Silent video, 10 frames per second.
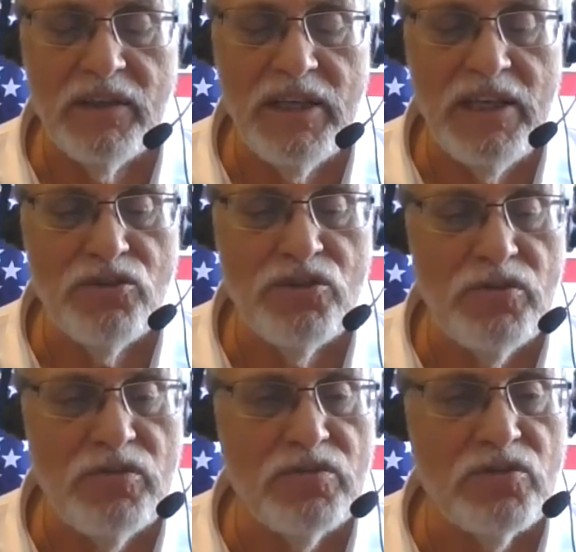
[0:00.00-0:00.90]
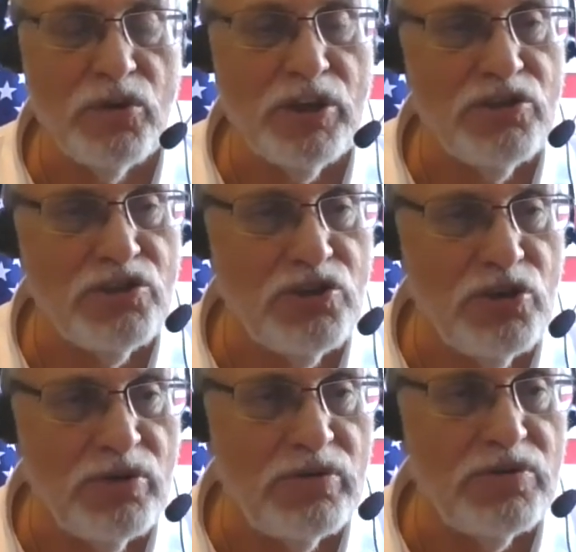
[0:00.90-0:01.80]
issues or
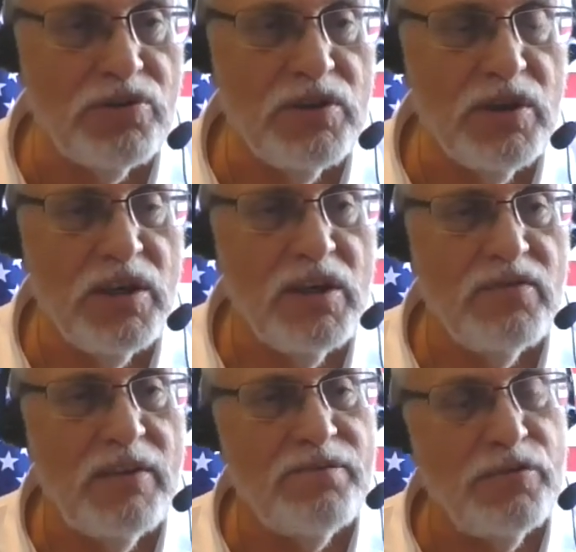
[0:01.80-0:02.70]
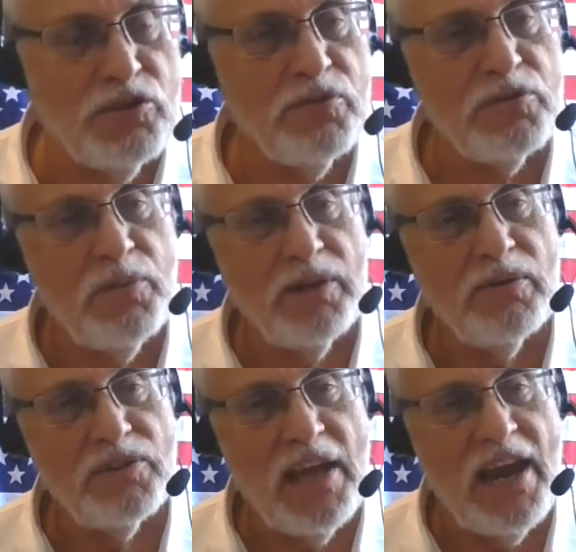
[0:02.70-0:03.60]
concerns that first
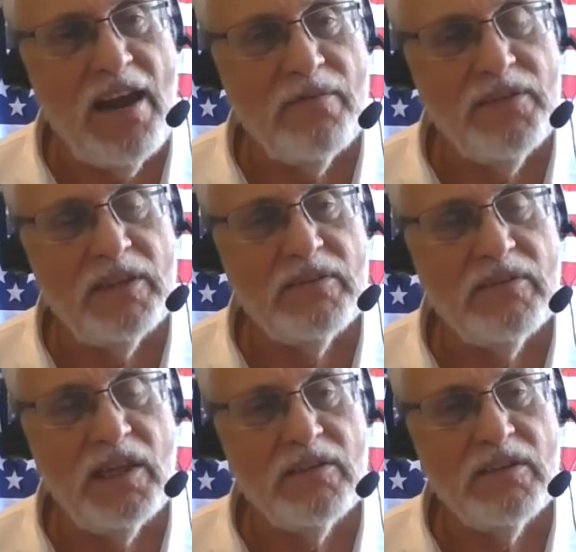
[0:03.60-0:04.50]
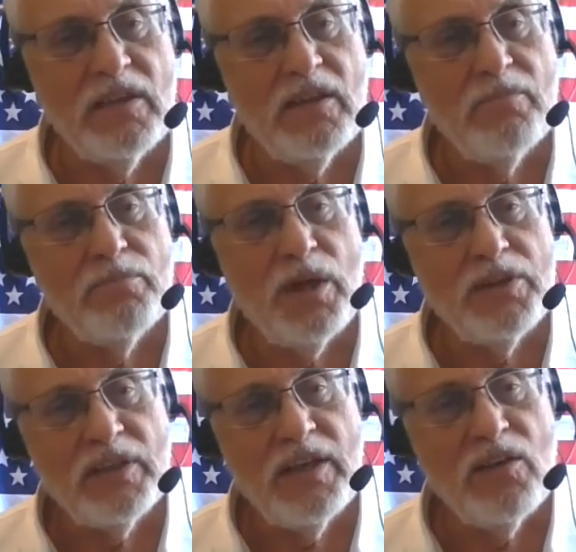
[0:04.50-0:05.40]
responders have that
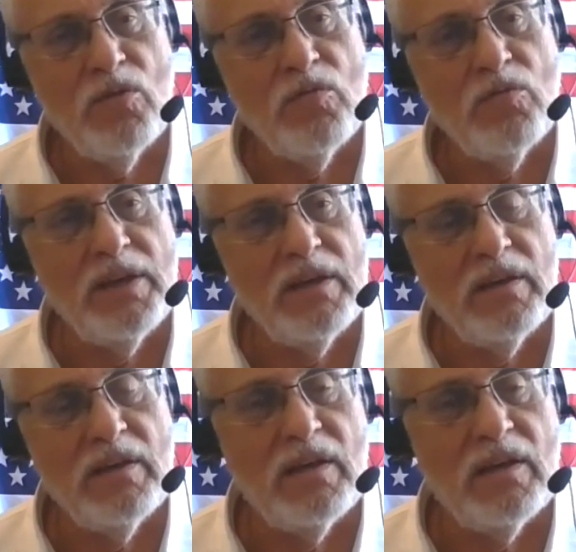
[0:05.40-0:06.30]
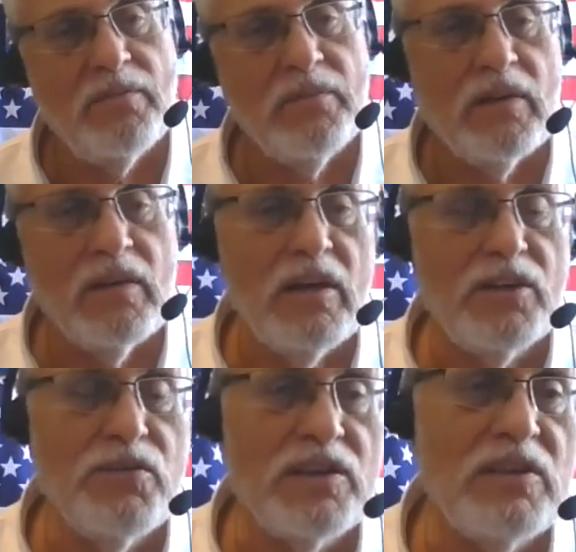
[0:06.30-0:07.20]
Project Echo will be
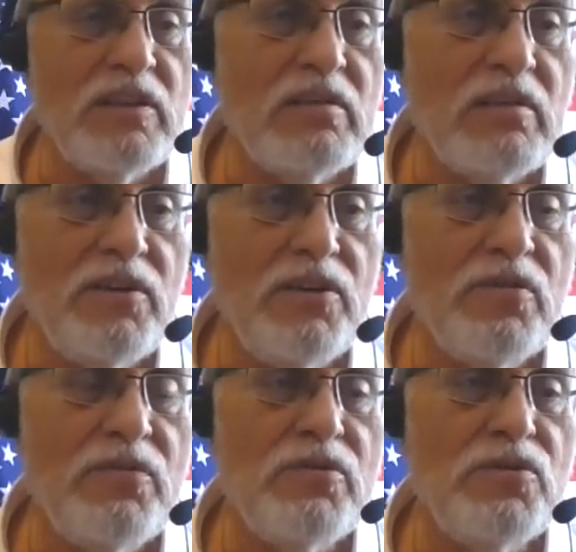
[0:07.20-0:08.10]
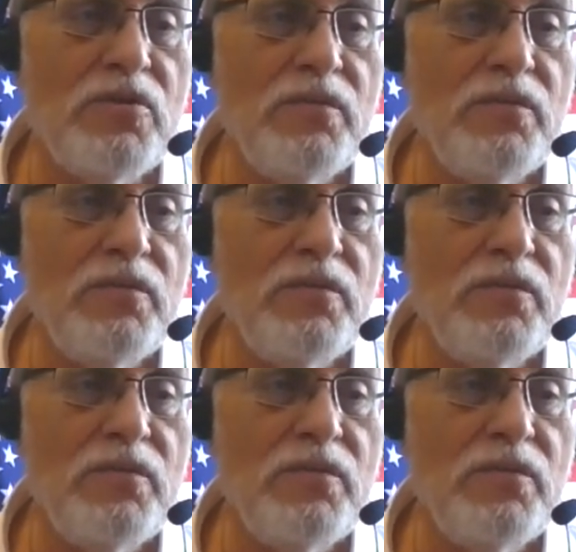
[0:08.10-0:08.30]
addressing in the near future?